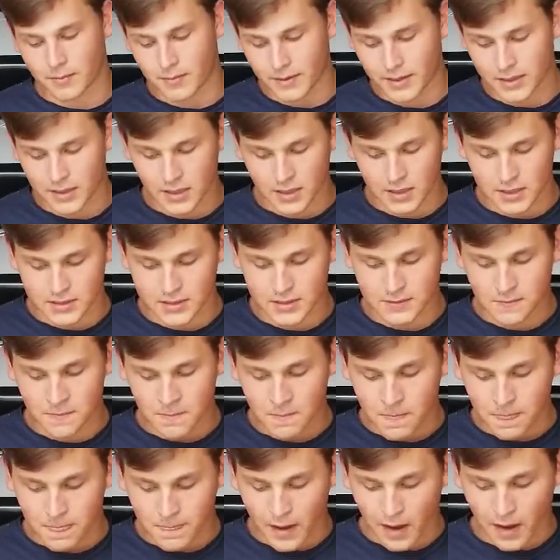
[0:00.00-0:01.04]
Because
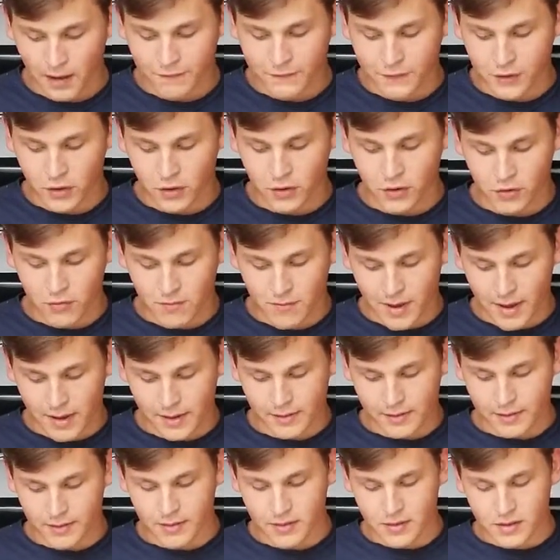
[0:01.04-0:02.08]
after you
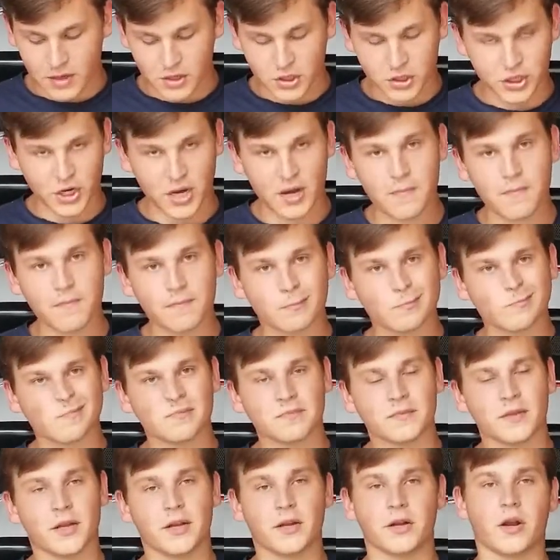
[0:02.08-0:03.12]
make the shape,
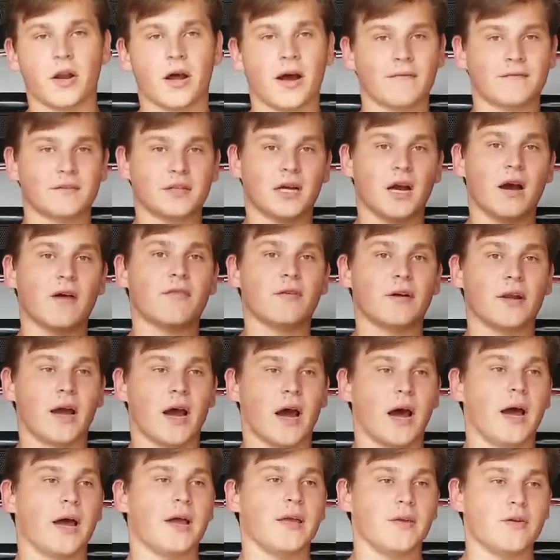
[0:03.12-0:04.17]
then you're going to have to cover it.
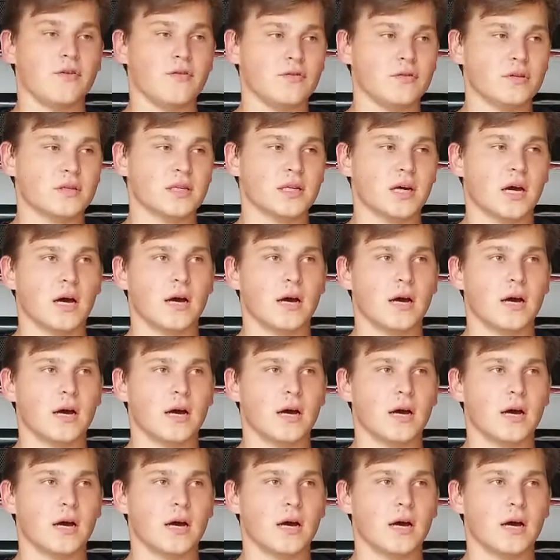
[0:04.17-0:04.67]
I used